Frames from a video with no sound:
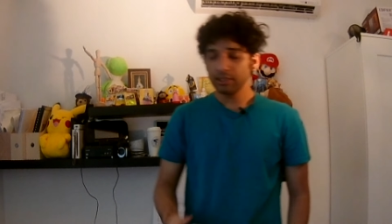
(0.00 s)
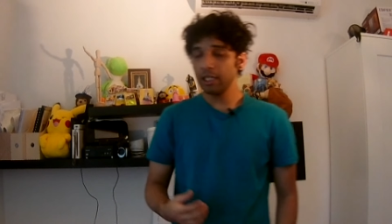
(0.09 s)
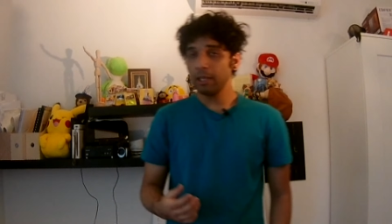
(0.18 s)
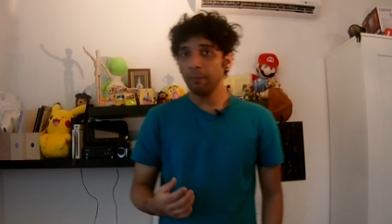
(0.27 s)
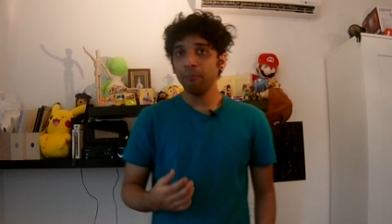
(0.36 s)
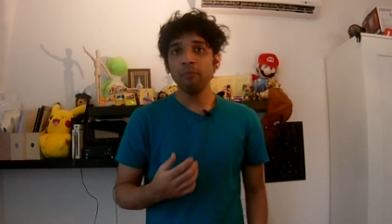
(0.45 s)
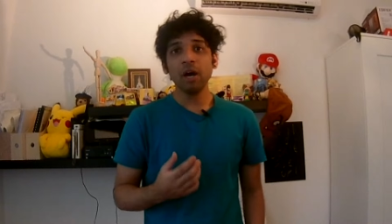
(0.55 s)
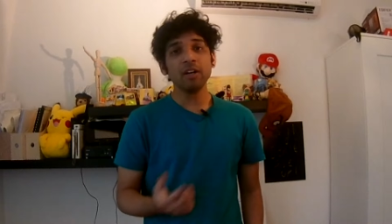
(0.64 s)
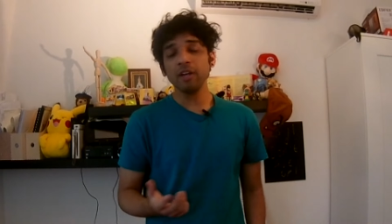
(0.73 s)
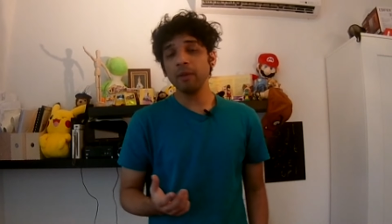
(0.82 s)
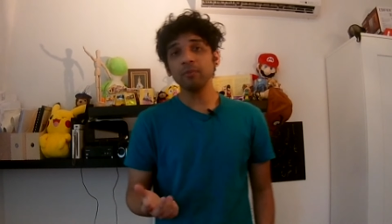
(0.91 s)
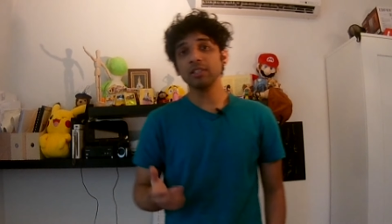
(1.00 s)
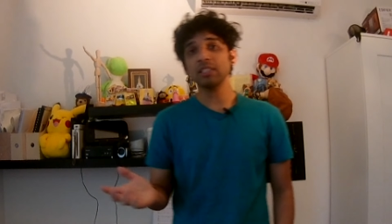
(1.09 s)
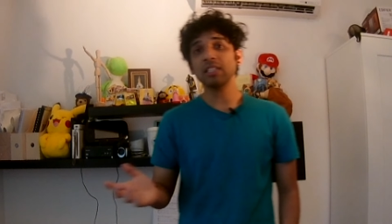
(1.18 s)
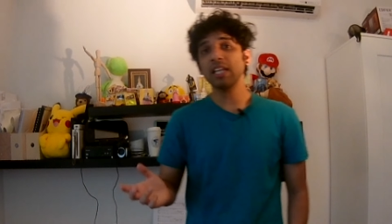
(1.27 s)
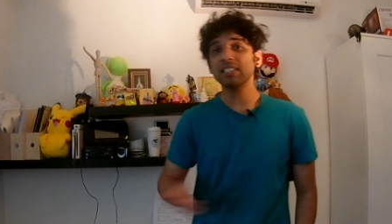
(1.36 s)
See, Miriam
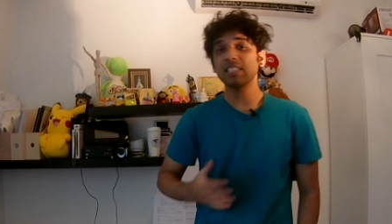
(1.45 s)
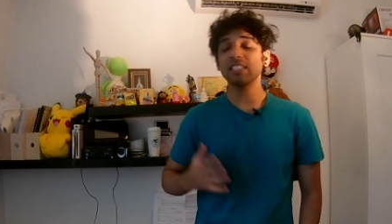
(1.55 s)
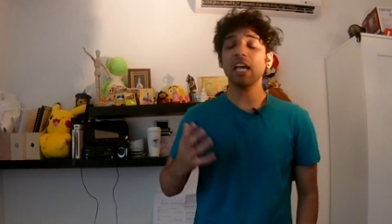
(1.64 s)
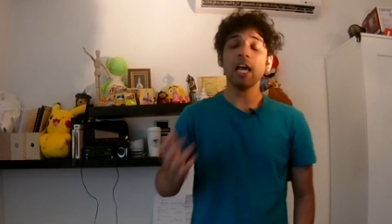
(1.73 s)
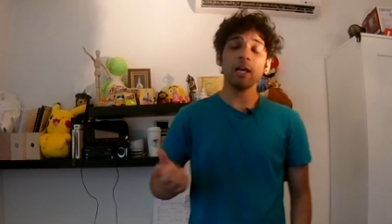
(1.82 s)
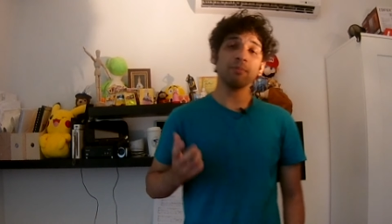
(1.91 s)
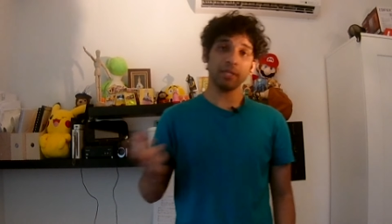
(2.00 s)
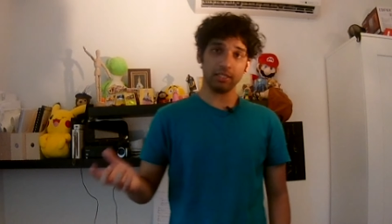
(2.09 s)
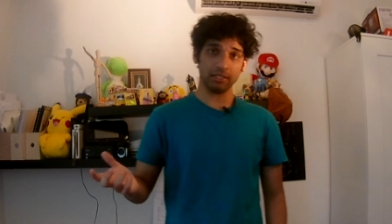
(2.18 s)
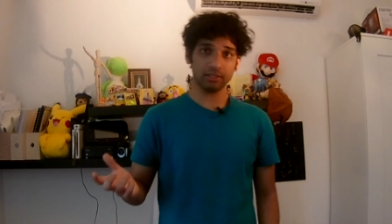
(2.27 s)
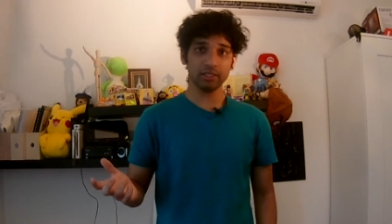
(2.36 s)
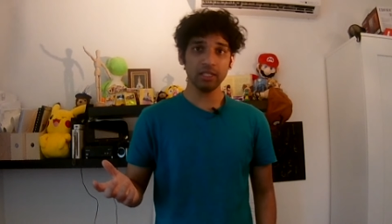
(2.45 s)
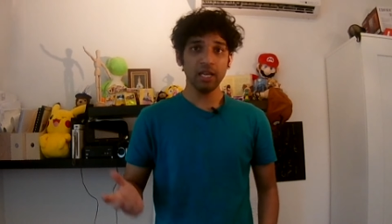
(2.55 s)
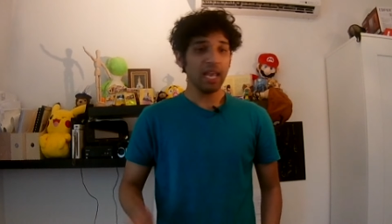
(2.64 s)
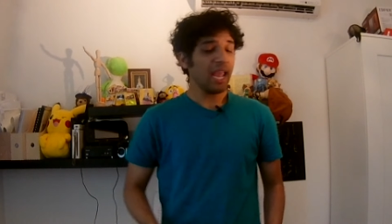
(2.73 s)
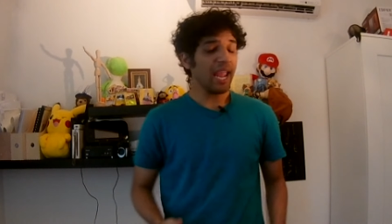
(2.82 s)
doesn't think she's helping us.
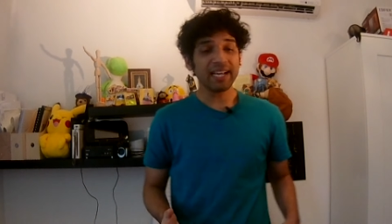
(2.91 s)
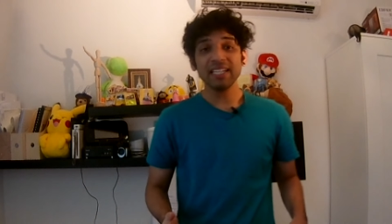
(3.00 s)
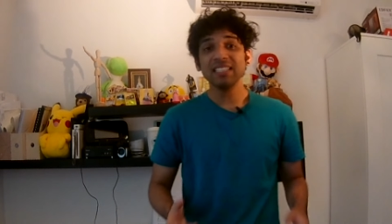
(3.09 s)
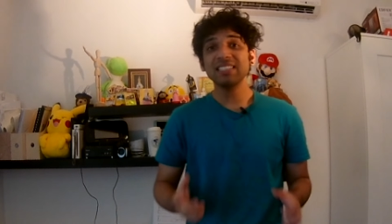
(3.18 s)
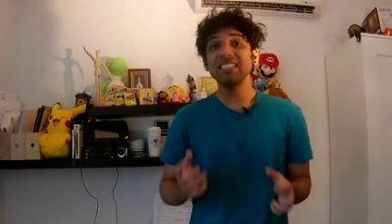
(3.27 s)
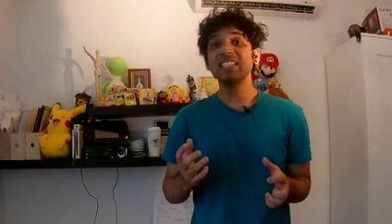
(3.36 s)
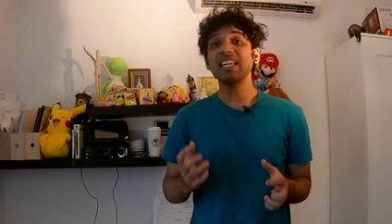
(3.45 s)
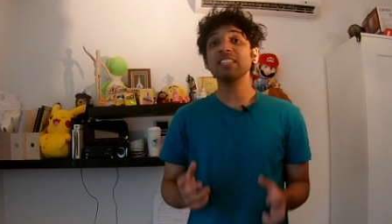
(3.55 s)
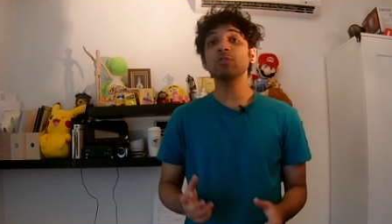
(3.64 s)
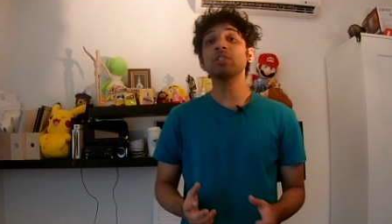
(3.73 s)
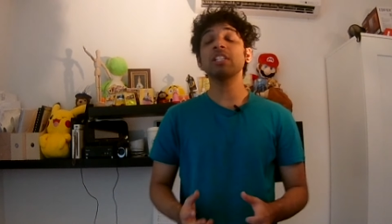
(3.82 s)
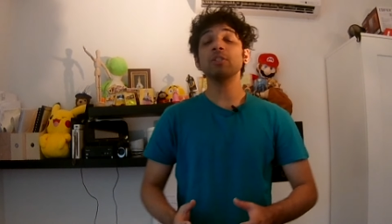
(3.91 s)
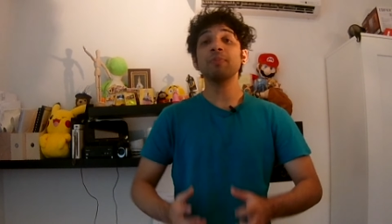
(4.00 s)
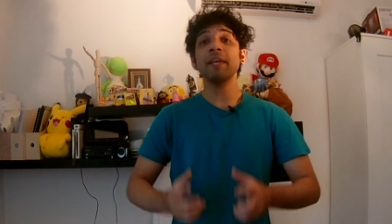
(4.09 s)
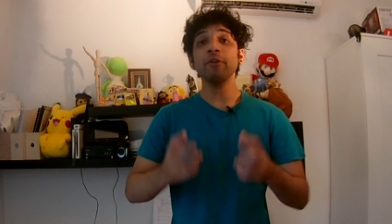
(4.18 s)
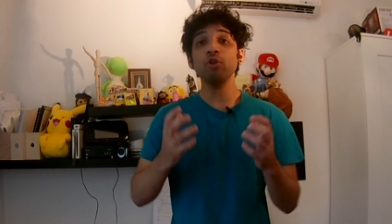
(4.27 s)
Heck, she thinks she's
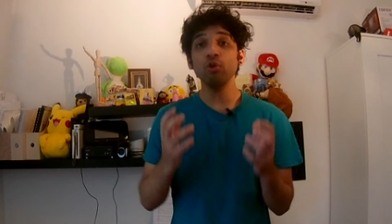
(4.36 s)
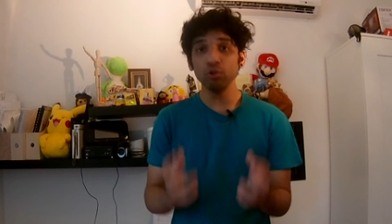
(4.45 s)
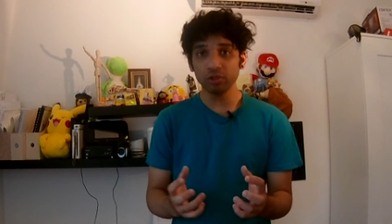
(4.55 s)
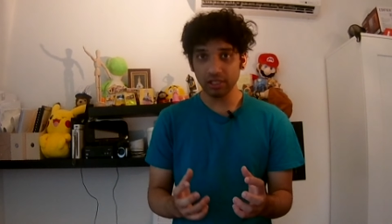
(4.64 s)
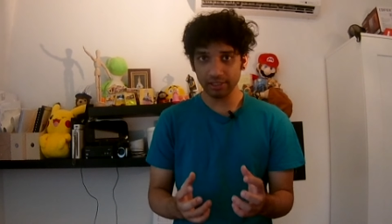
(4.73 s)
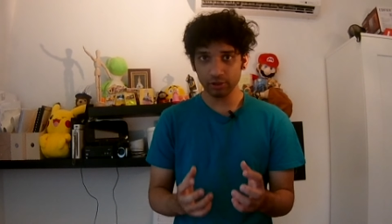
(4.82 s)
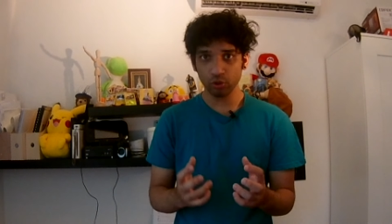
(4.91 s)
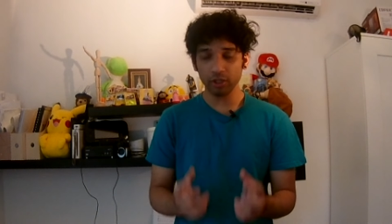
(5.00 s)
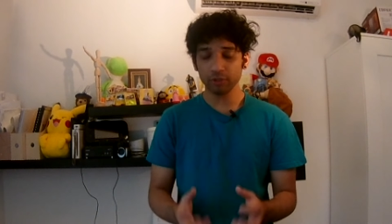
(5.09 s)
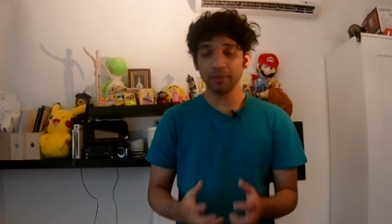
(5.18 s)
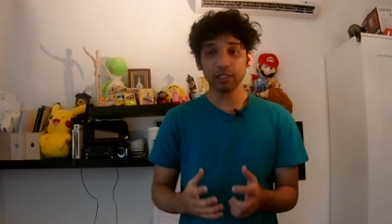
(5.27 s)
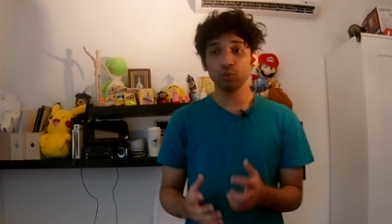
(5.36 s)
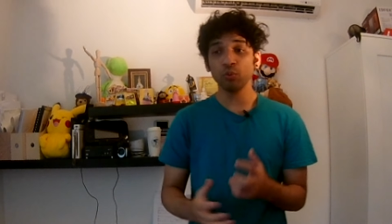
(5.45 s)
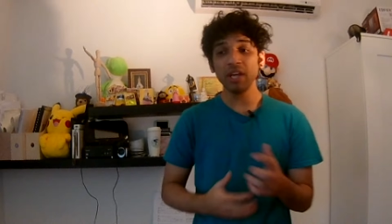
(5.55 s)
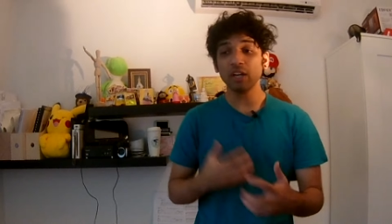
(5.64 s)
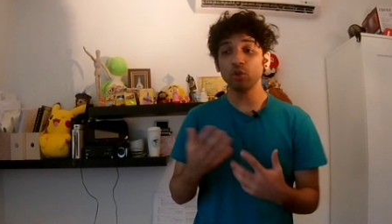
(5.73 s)
being useless to us because
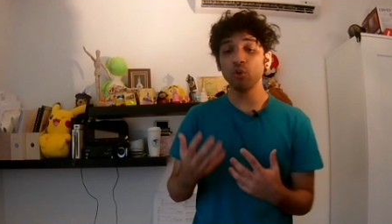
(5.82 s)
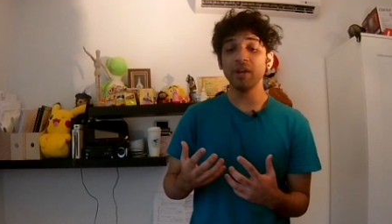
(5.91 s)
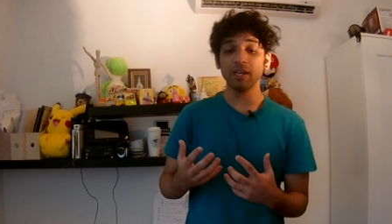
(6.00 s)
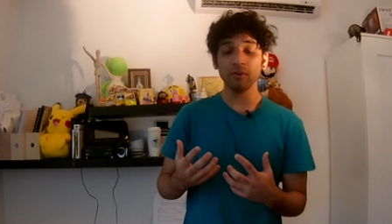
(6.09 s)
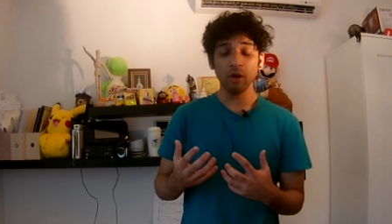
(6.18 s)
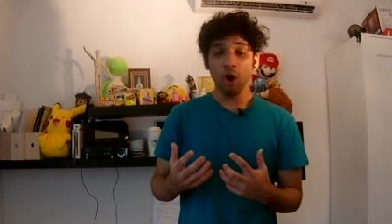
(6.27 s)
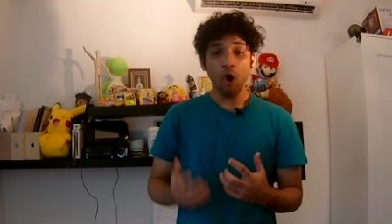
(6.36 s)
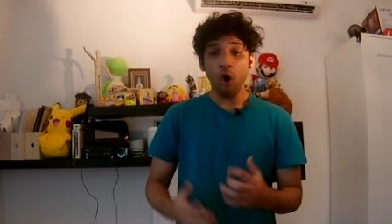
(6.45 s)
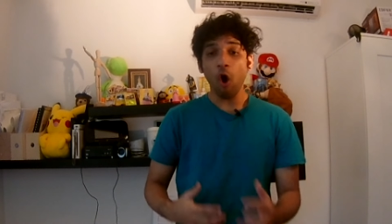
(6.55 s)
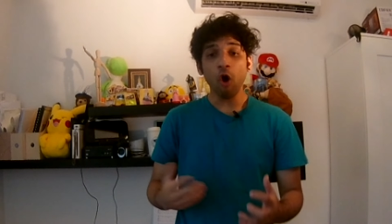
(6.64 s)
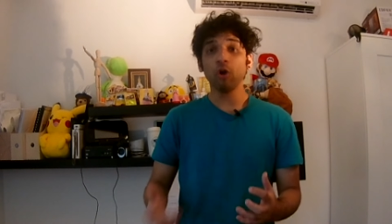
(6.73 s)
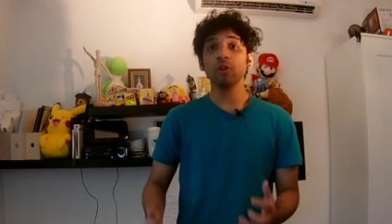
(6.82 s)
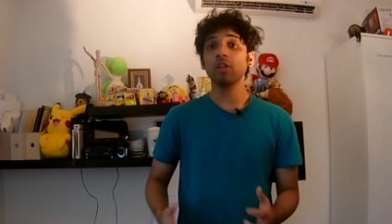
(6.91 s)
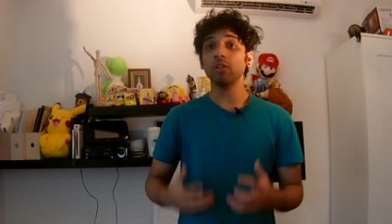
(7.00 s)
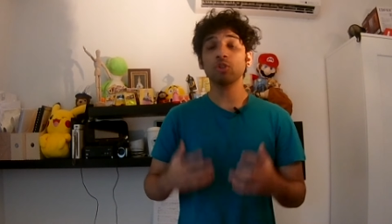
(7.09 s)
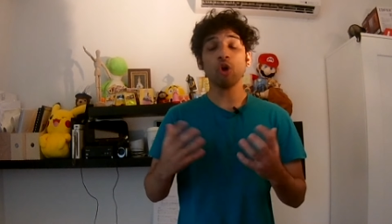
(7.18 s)
we are doing all
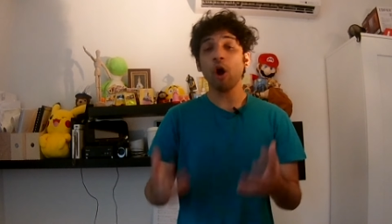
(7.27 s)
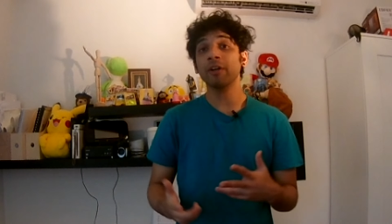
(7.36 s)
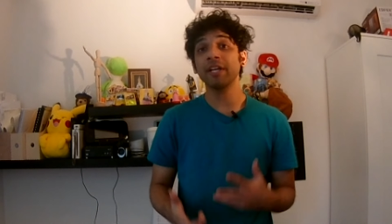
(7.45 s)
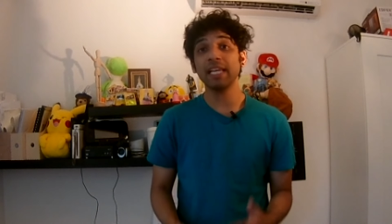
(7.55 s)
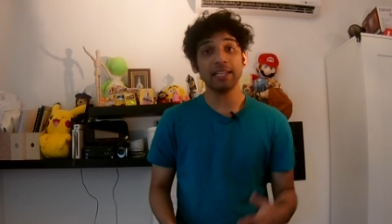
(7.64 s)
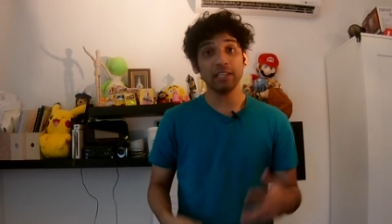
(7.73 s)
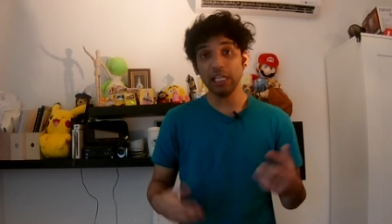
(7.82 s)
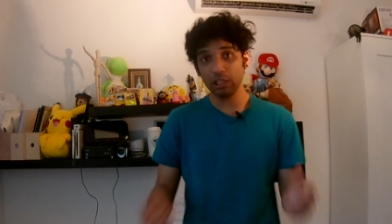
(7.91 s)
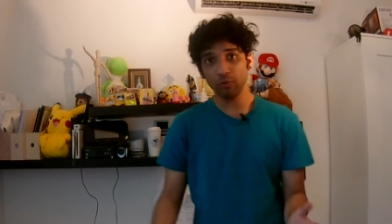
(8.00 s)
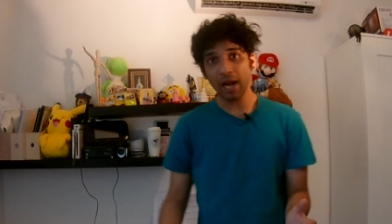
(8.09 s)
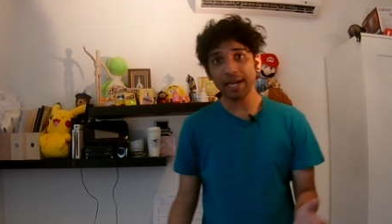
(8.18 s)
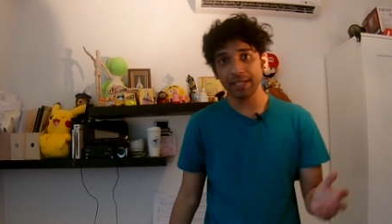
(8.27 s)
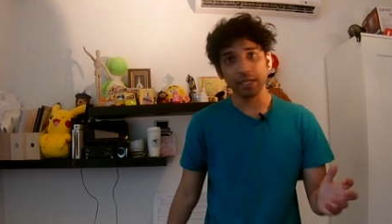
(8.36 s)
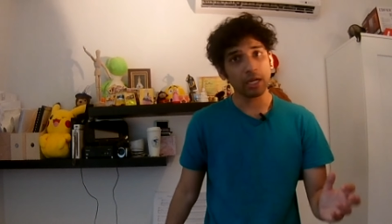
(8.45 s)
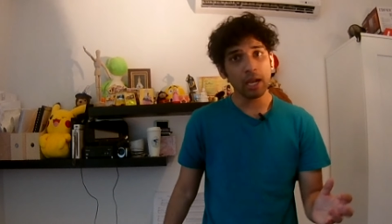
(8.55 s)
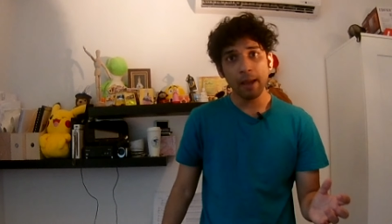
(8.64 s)
the talking and
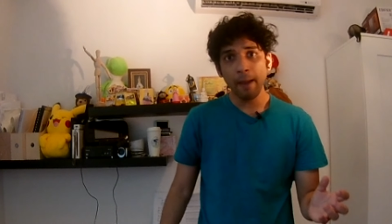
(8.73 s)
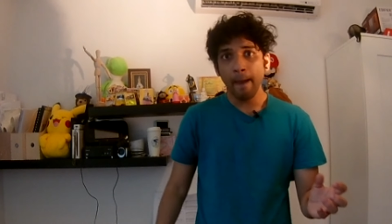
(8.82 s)
interacting.